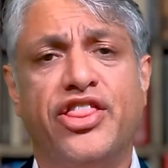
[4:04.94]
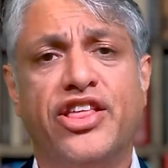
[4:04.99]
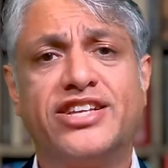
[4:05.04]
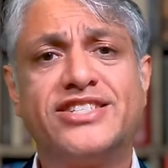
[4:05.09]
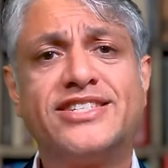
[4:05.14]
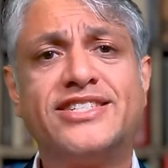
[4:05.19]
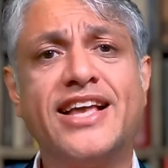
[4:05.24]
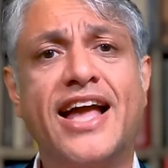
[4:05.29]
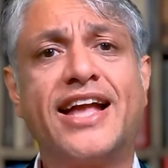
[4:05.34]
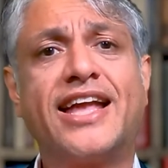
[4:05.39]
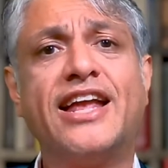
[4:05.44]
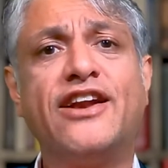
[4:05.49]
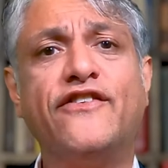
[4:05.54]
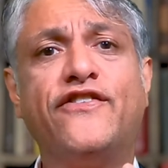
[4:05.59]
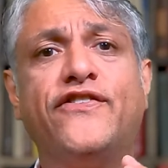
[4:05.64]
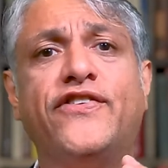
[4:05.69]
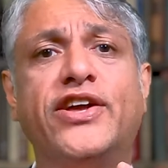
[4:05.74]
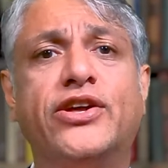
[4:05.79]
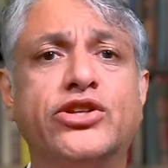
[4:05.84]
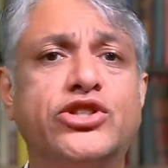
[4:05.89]
The second
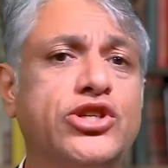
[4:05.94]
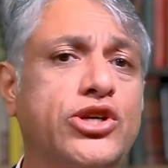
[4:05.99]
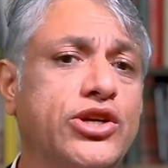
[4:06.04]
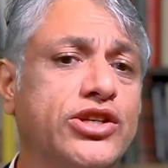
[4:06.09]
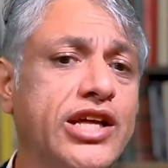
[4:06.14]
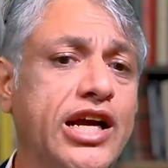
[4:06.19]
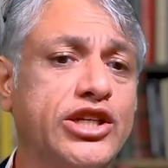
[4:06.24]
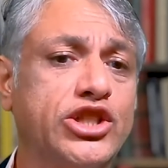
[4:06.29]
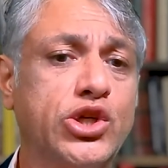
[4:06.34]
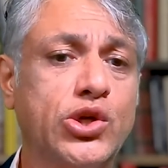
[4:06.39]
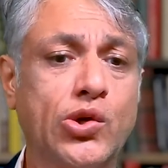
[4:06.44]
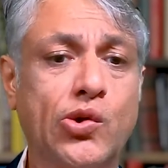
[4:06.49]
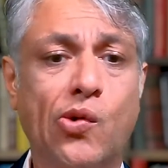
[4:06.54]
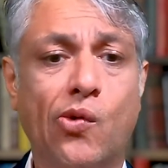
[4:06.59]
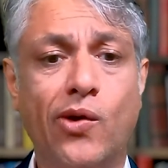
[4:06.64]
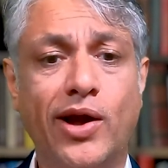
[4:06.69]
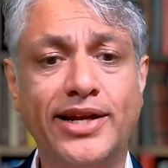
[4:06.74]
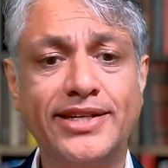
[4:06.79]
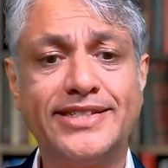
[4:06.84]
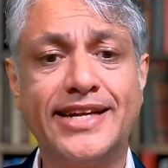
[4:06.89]
filter that you're
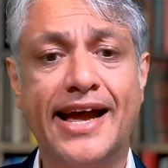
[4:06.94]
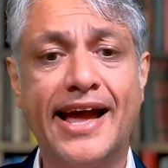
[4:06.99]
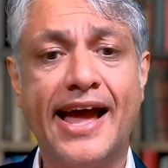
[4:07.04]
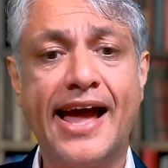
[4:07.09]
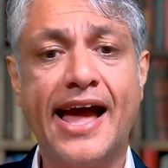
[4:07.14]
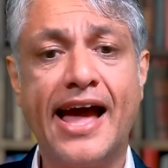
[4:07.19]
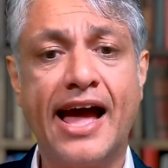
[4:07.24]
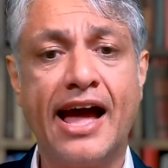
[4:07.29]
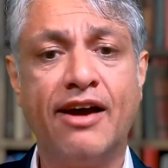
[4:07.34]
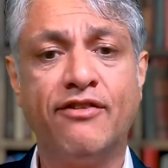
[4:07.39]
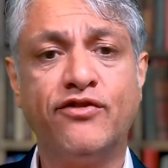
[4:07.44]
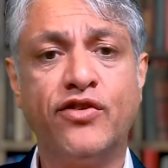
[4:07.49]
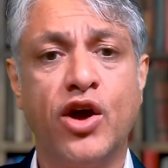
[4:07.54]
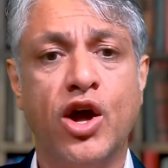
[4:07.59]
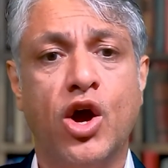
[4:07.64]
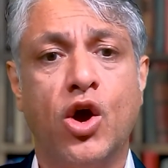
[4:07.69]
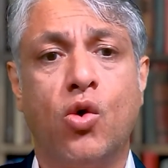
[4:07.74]
going to have